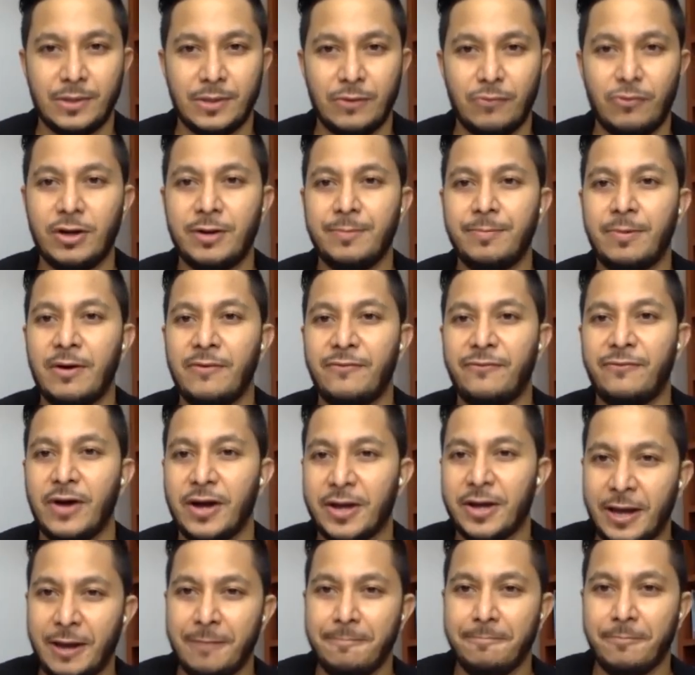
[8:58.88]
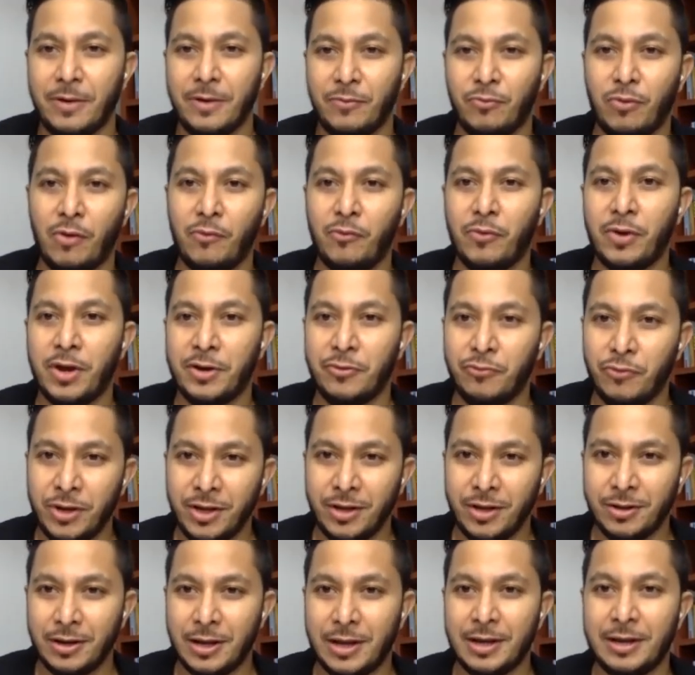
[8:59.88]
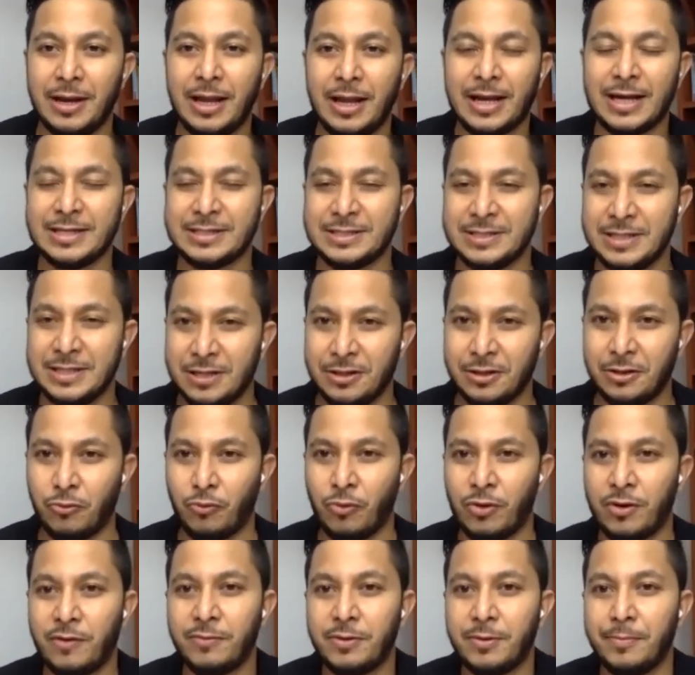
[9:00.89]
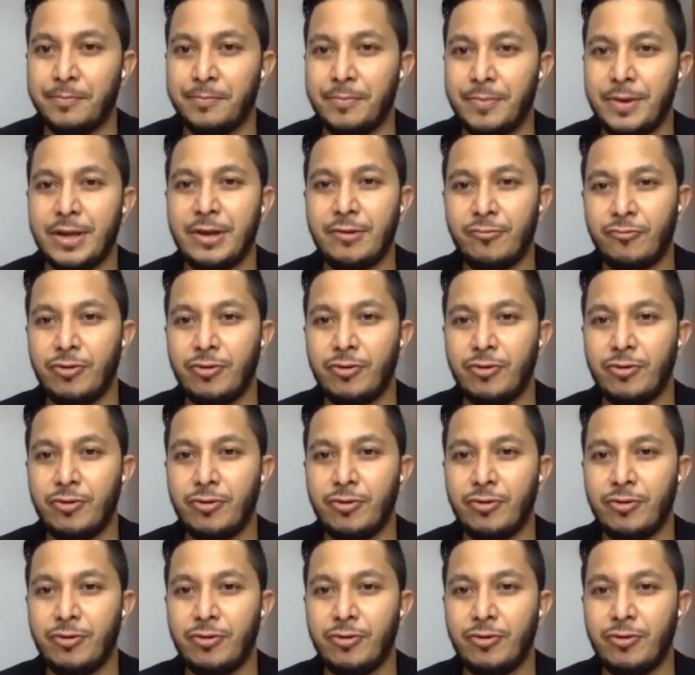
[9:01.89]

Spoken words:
what about FACAP and what we are doing? And like I said, one of the main